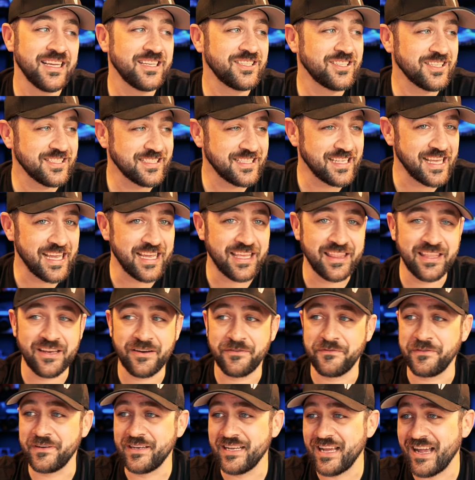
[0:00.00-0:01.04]
just like their
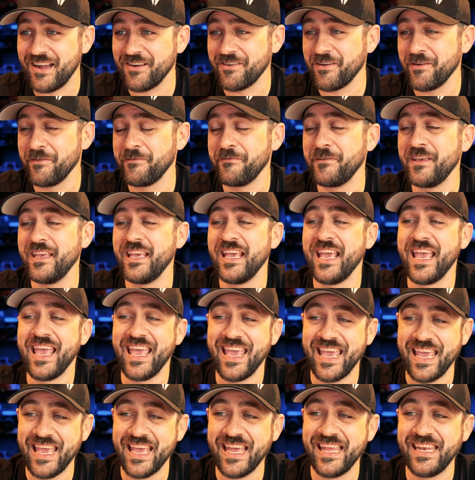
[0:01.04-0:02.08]
photography
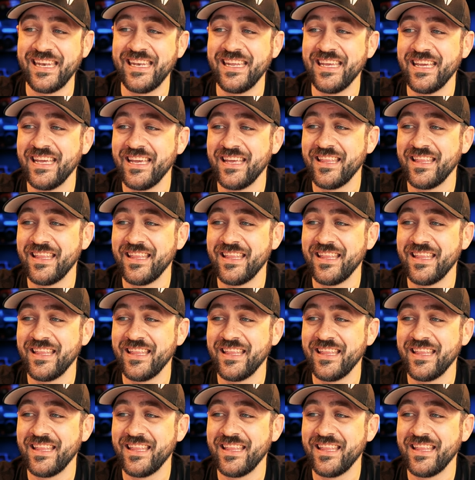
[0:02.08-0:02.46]
and